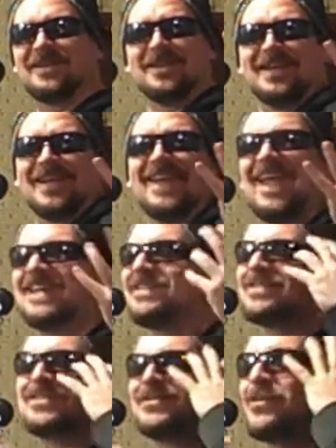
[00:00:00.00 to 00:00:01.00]
Again,
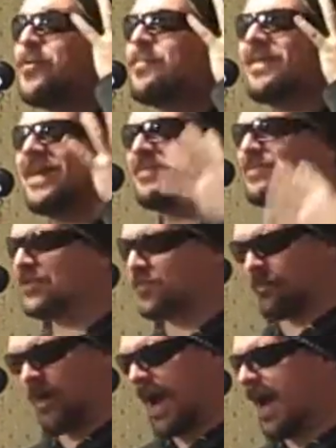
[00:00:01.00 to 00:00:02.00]
stupid. I'm
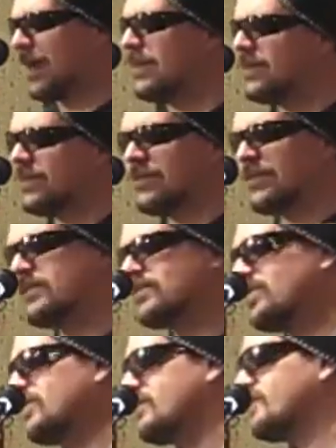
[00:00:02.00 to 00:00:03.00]
just piling
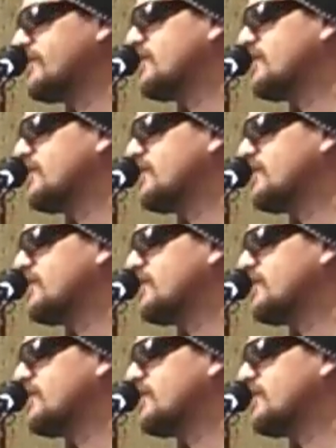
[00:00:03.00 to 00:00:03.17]
things on.